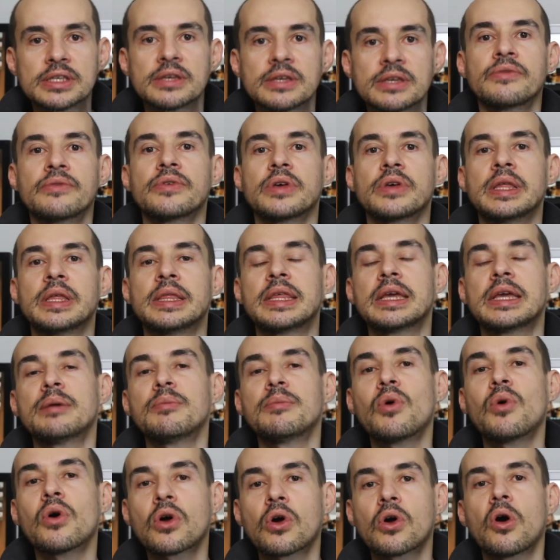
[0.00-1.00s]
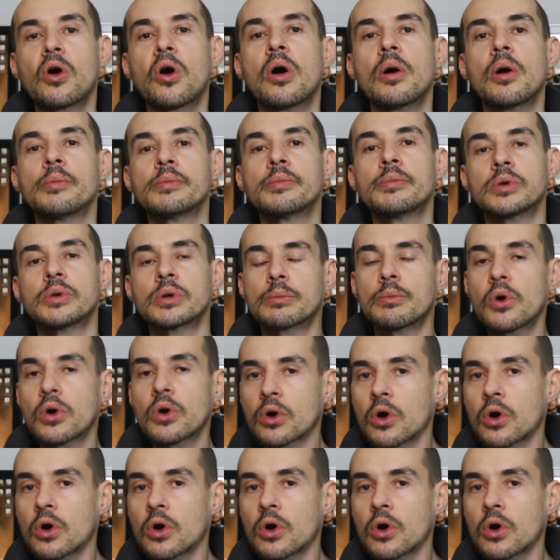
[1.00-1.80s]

and they're more calm, you're more calm